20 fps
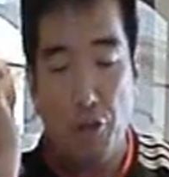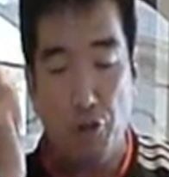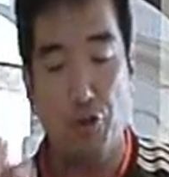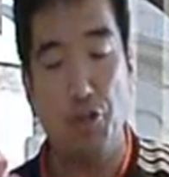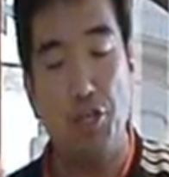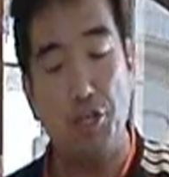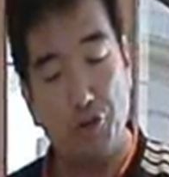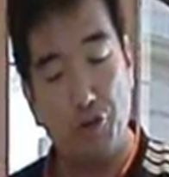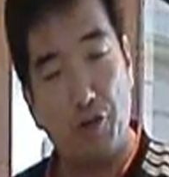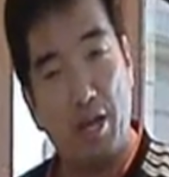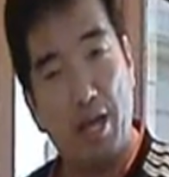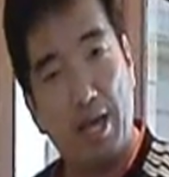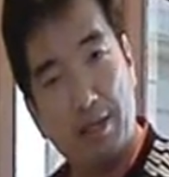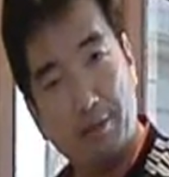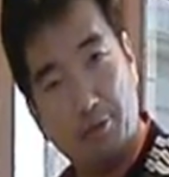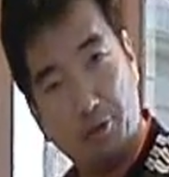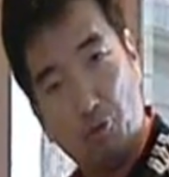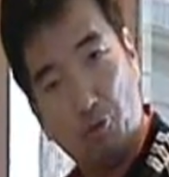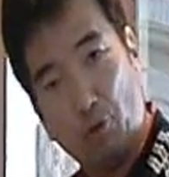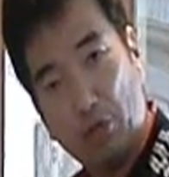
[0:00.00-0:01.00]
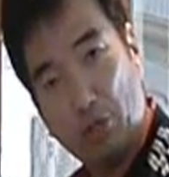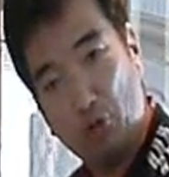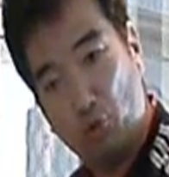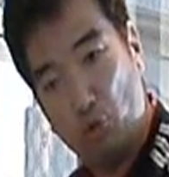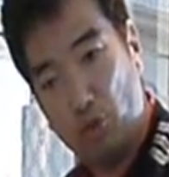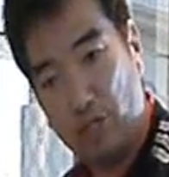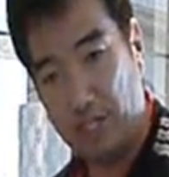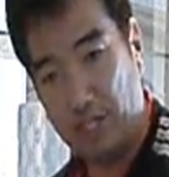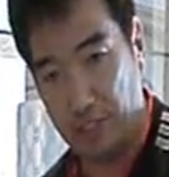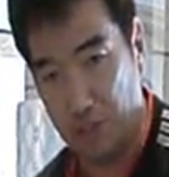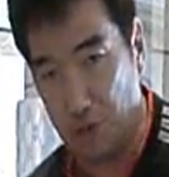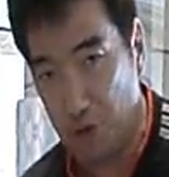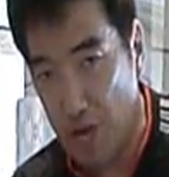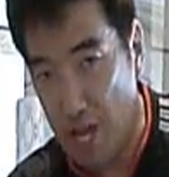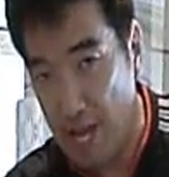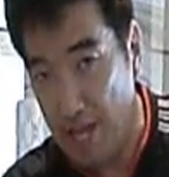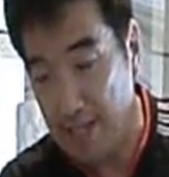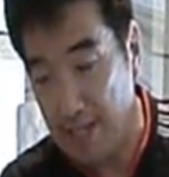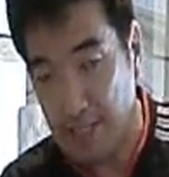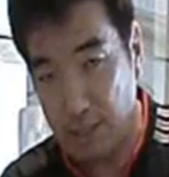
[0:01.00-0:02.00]
you need your hand to go 120 because
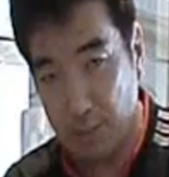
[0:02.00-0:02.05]
your hand